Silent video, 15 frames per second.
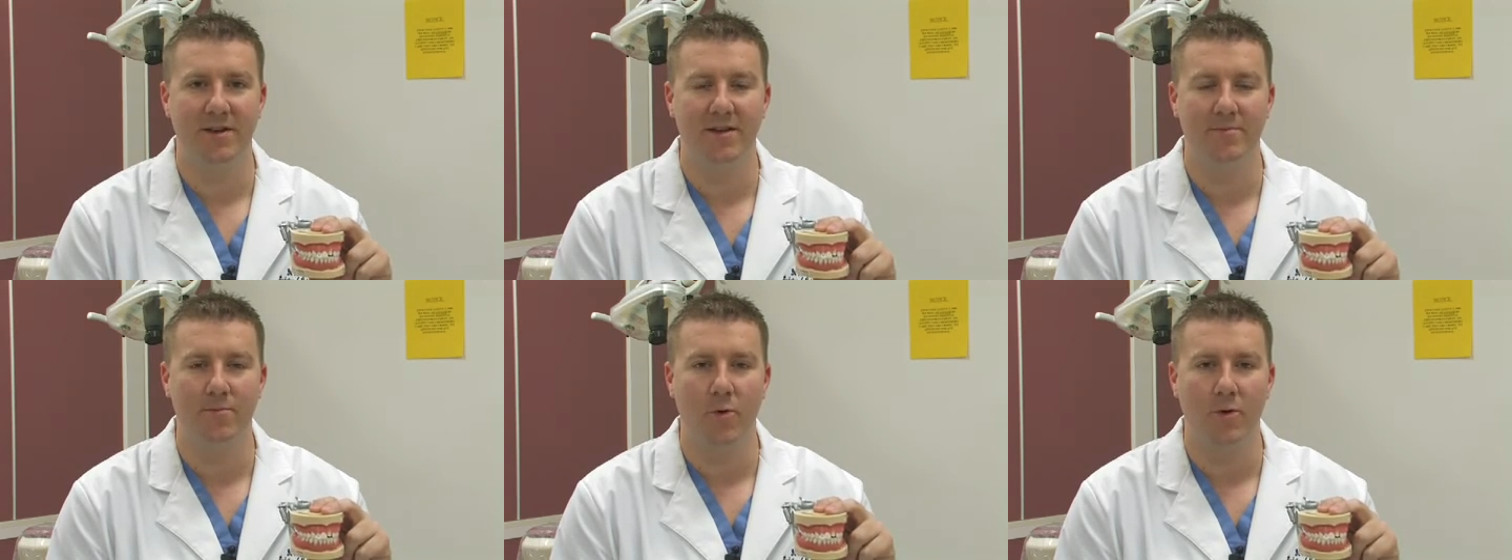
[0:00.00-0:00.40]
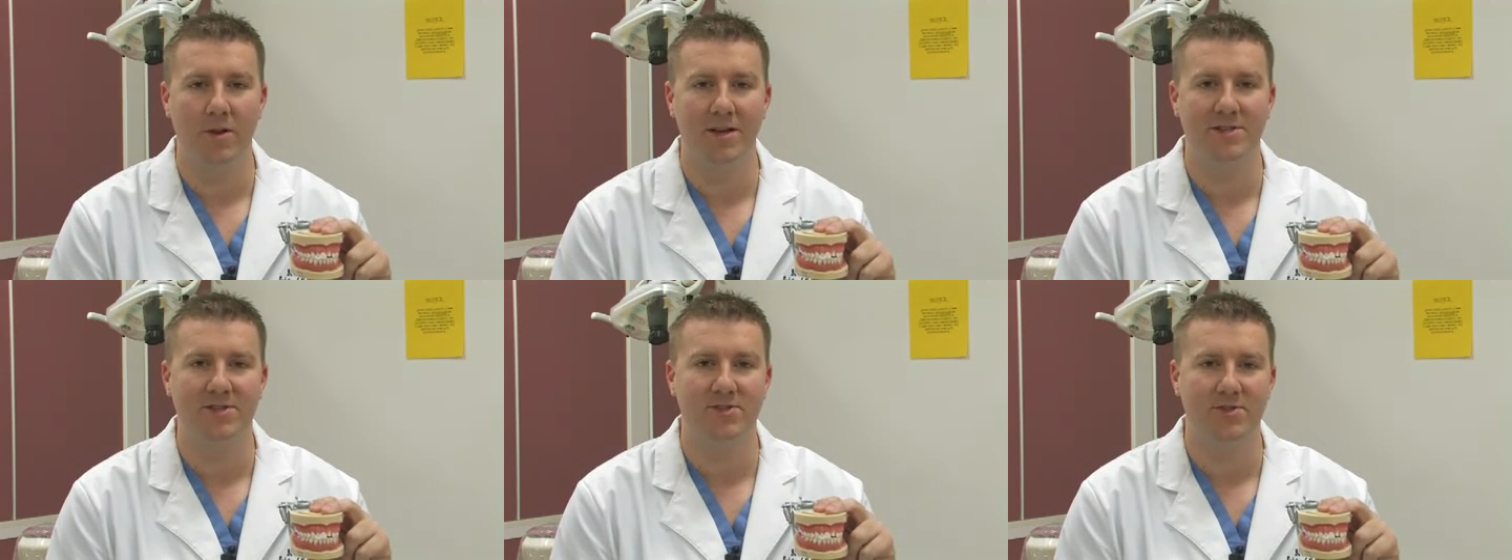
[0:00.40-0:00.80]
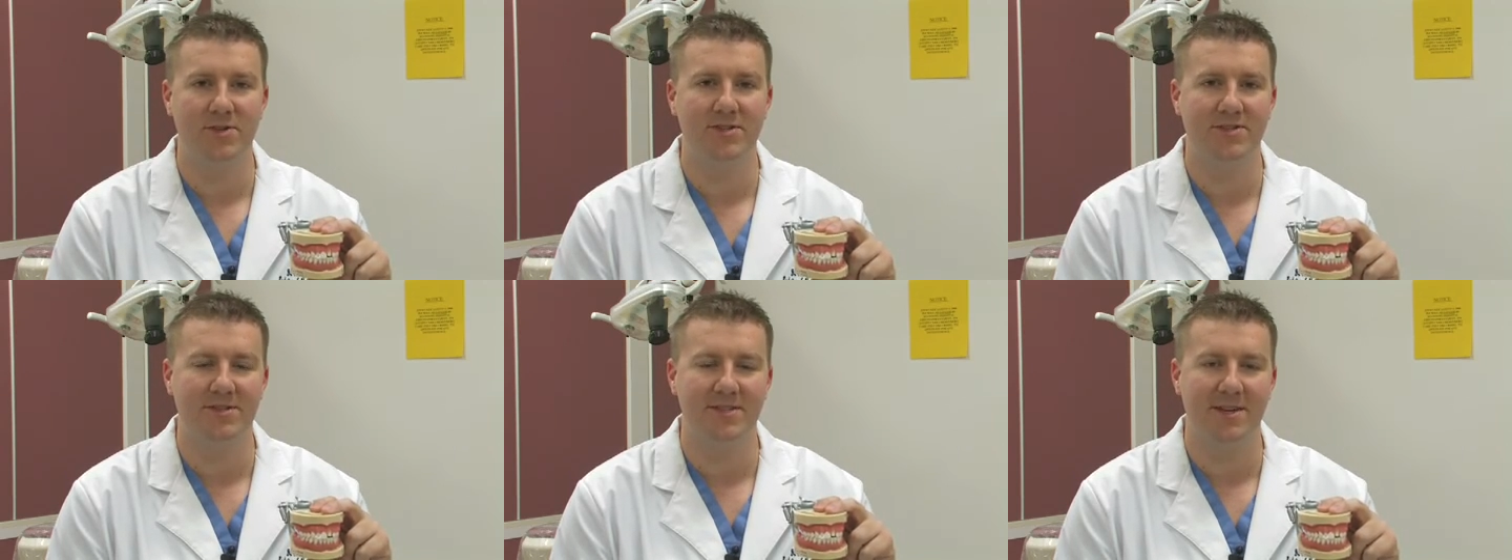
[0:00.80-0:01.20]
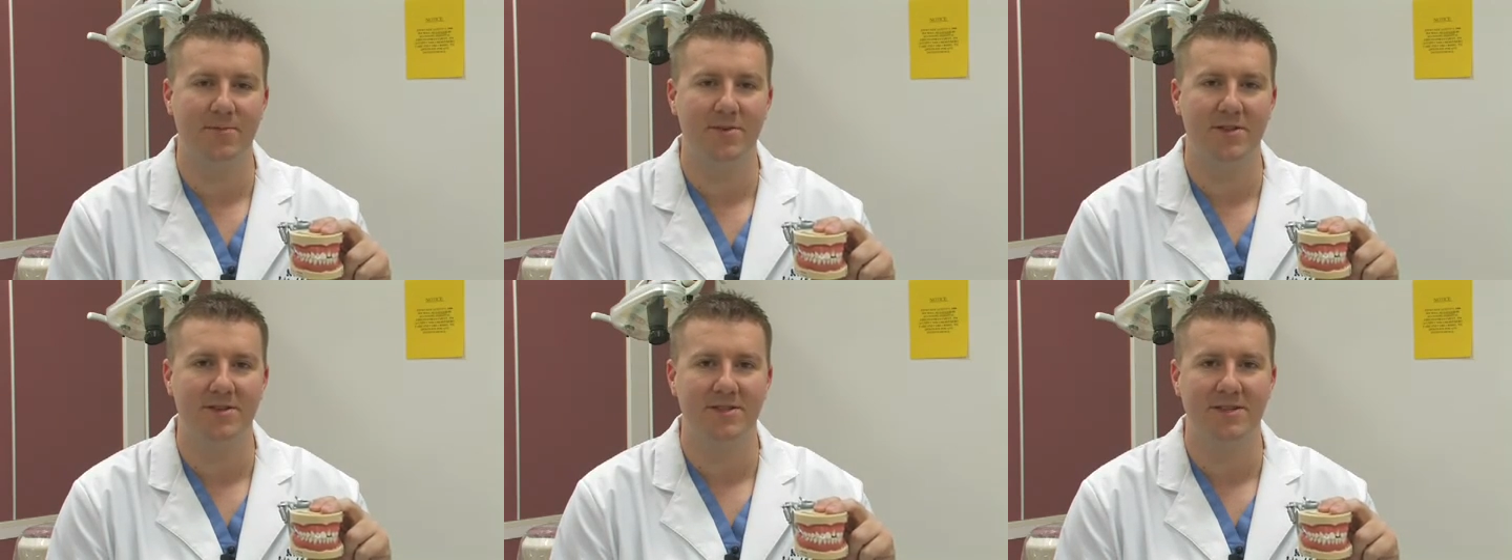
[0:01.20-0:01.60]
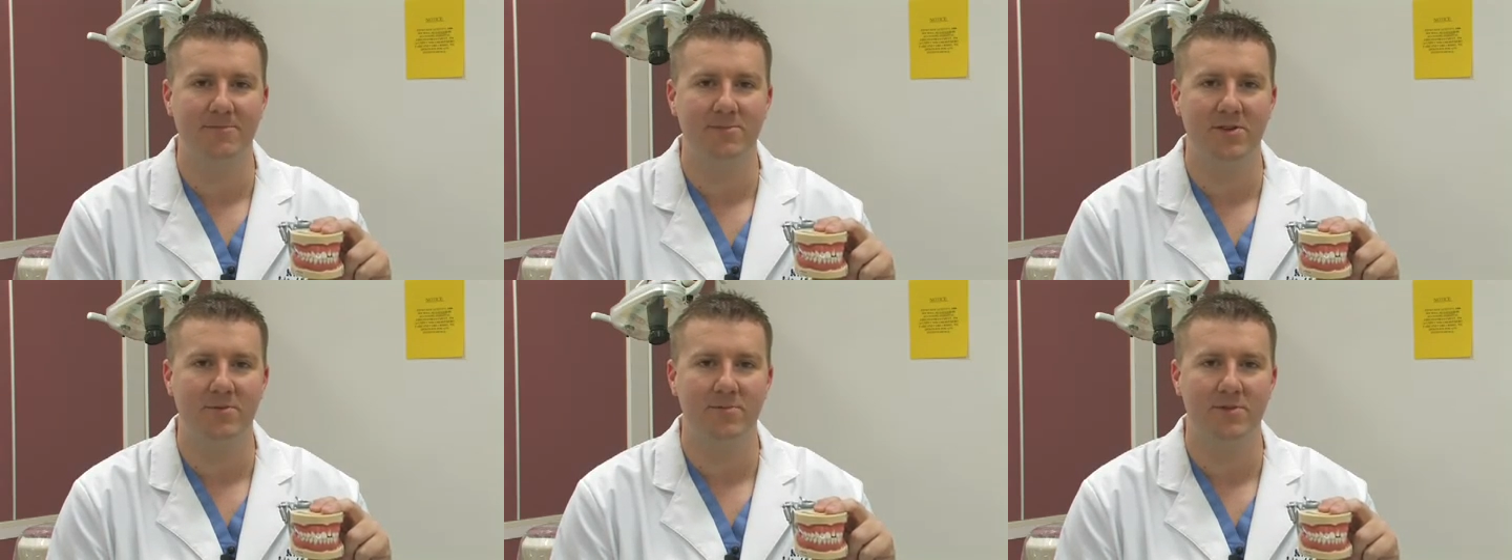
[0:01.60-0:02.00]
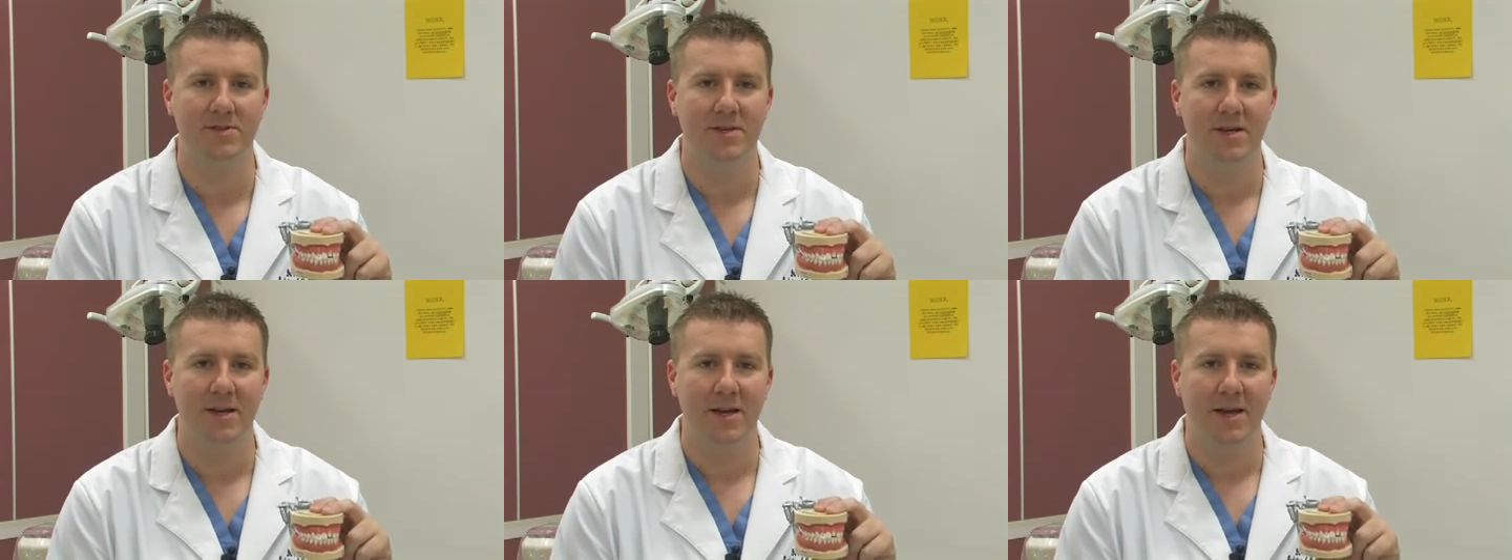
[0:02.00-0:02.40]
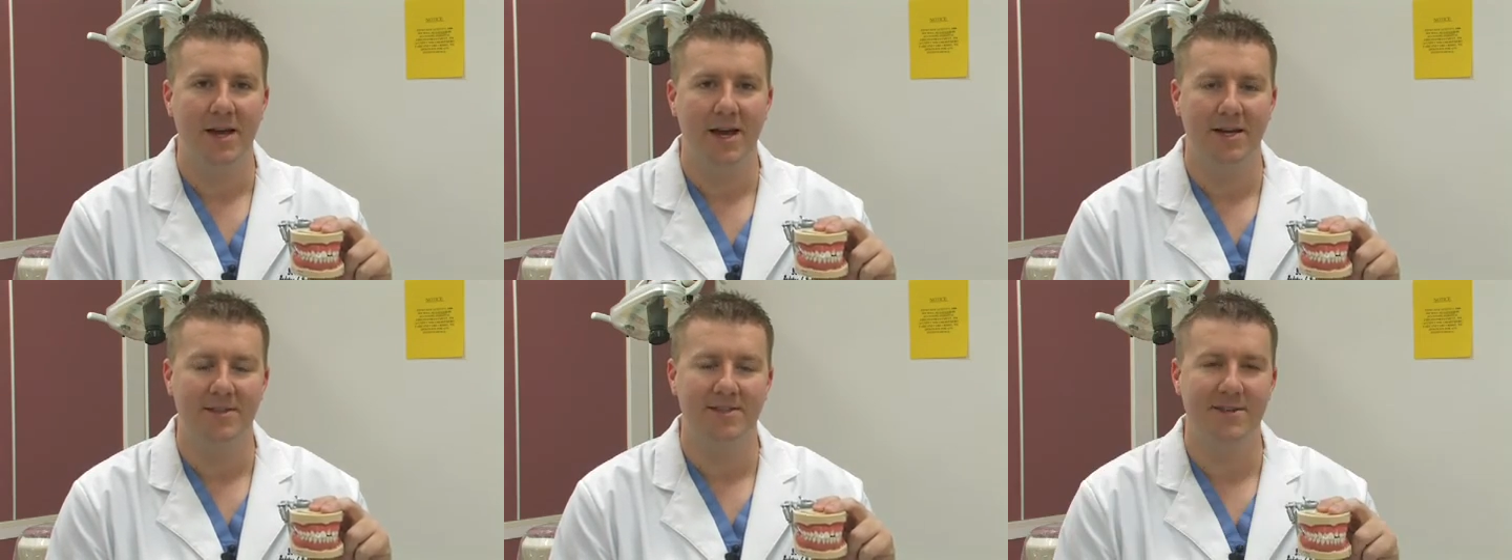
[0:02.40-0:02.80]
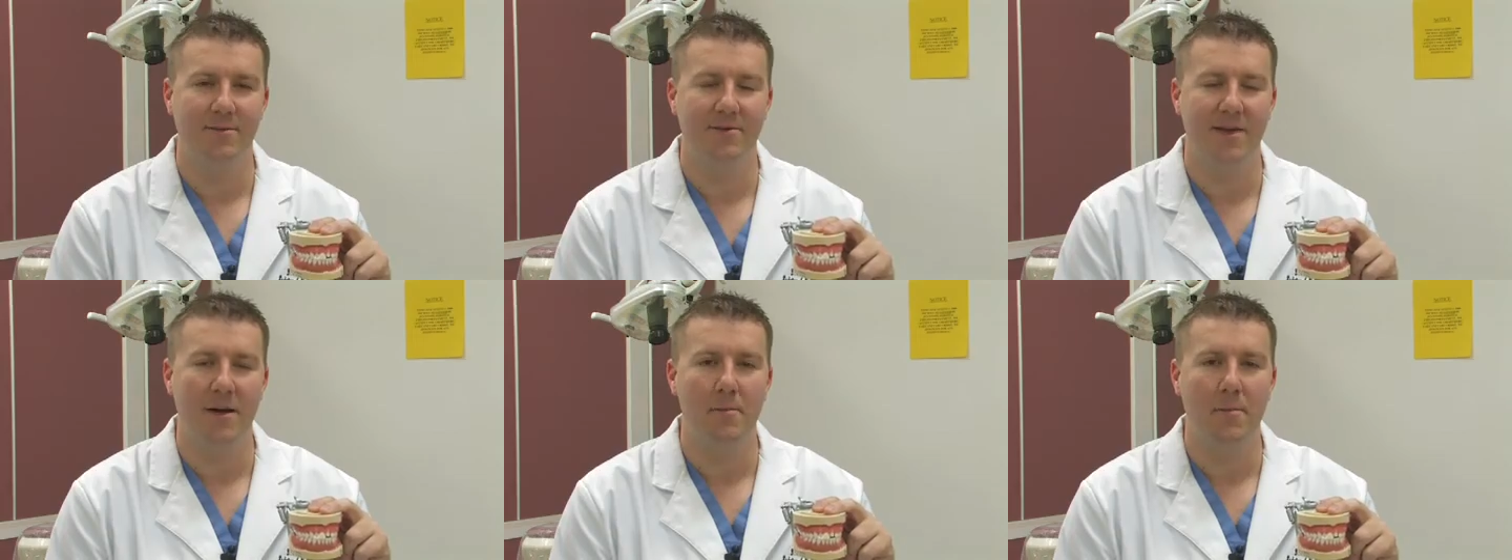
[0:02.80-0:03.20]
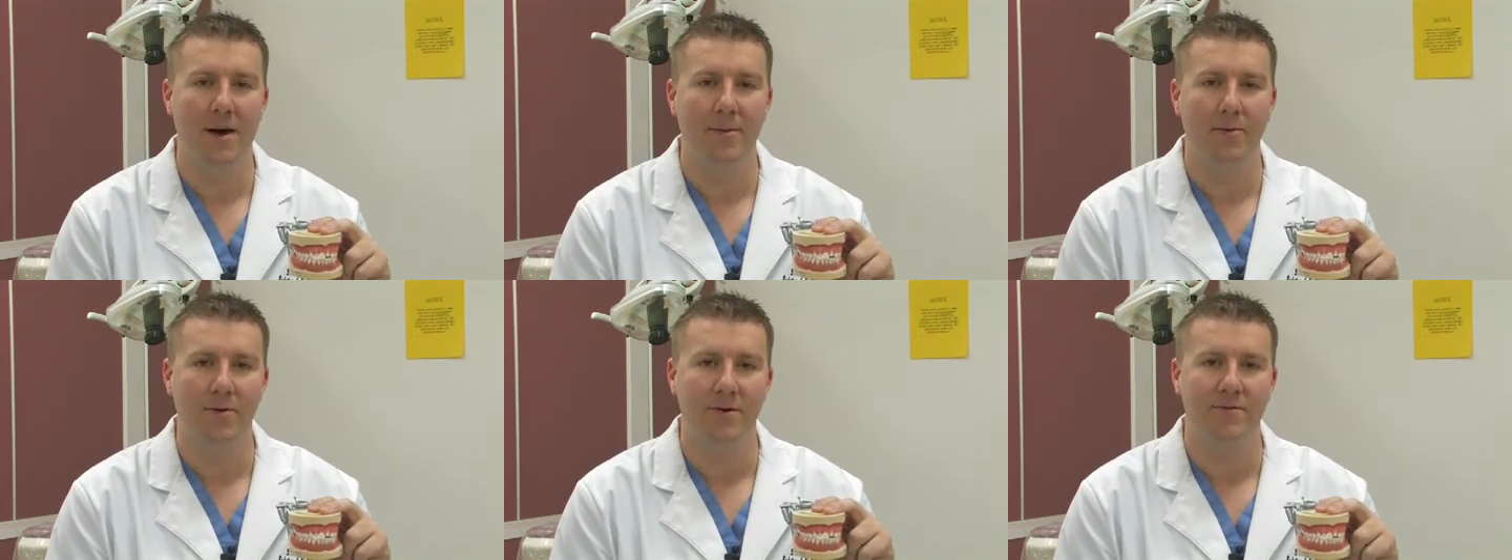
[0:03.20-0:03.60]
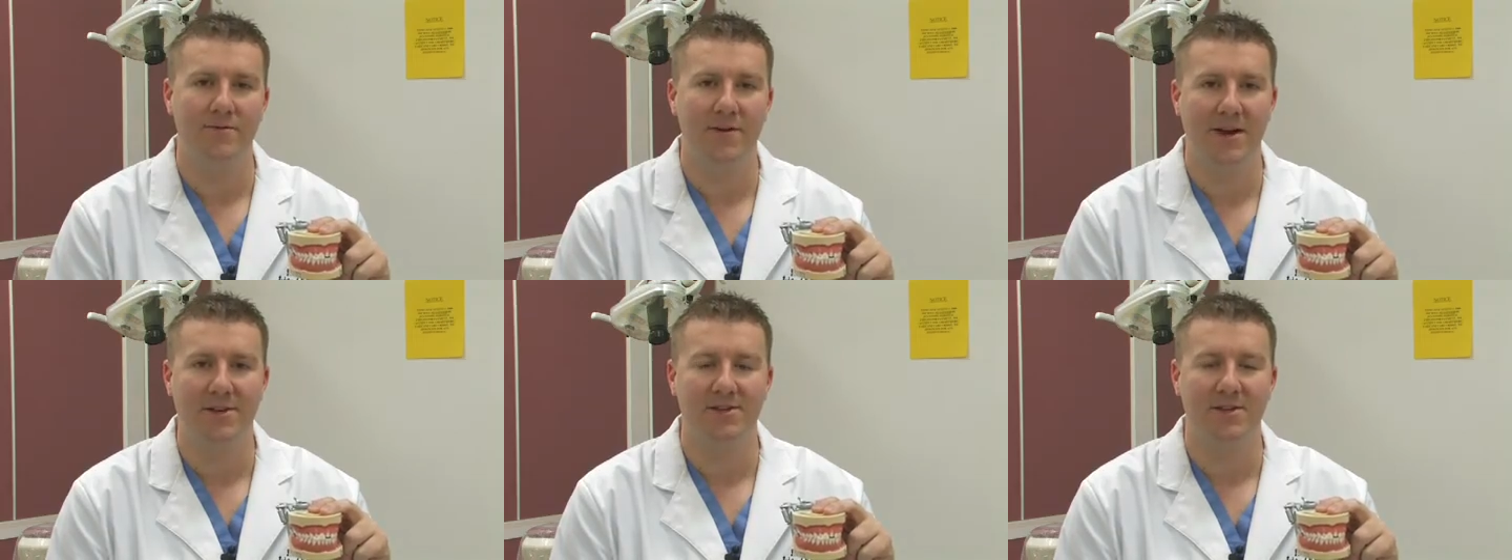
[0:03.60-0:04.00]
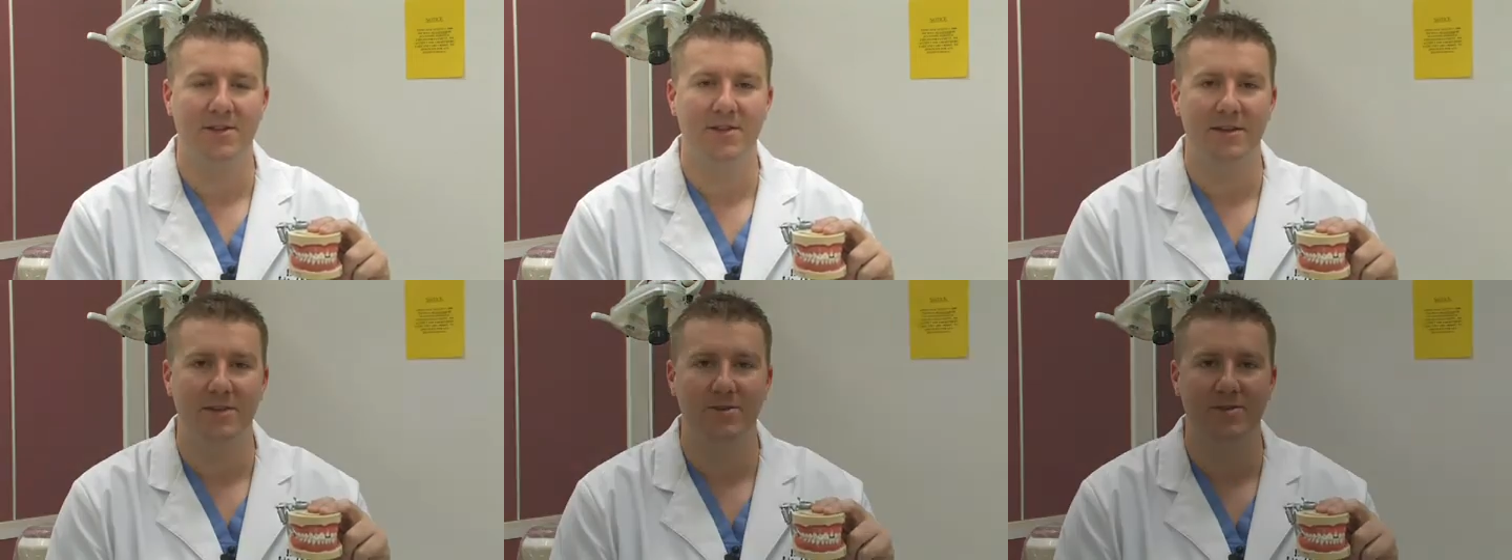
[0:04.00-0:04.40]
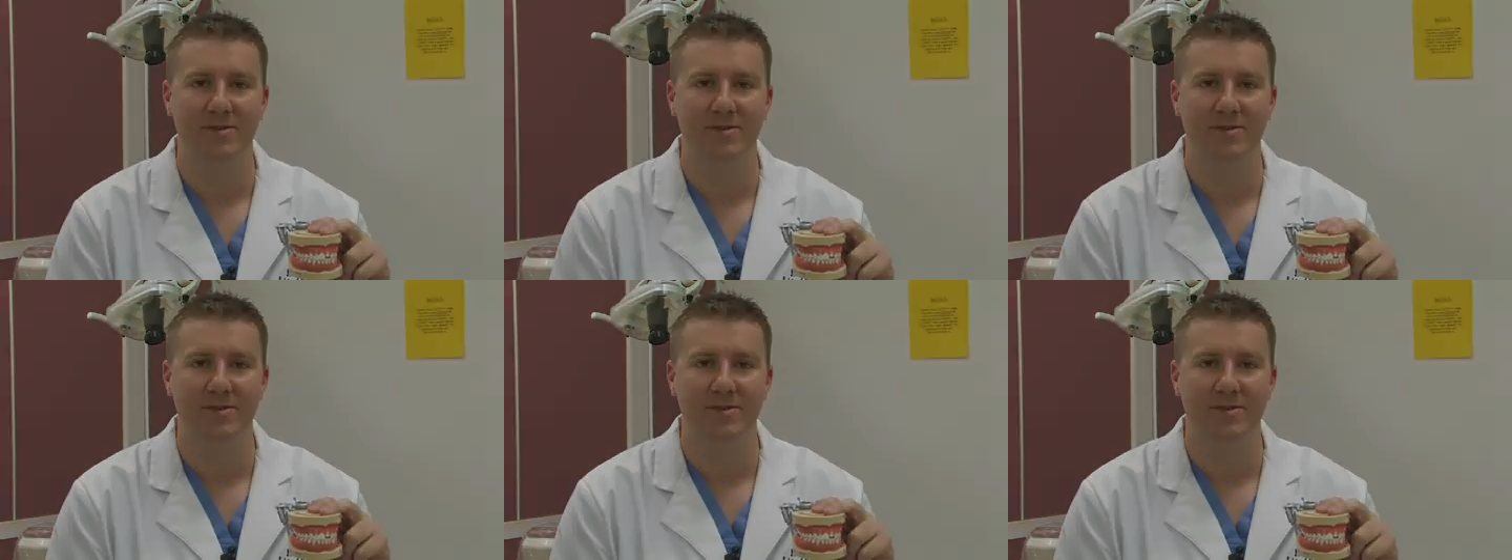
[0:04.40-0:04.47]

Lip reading: It more or less treats some of the symptoms and some of that bubble infection that you